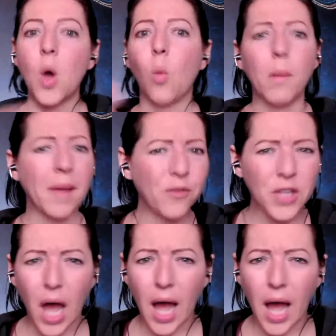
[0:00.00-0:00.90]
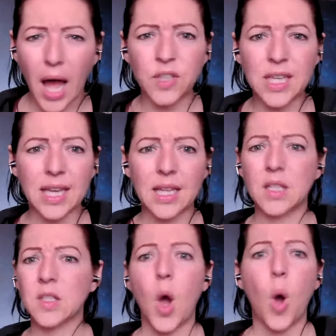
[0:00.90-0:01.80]
what my philosophy
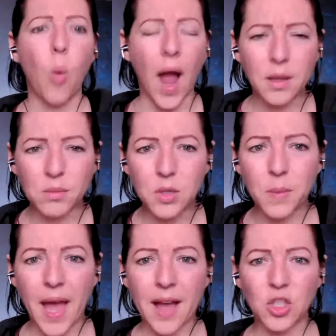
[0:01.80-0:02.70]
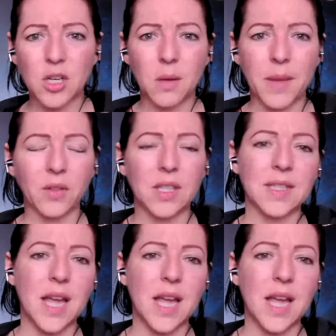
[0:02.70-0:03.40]
is, why I'm so passionate about this,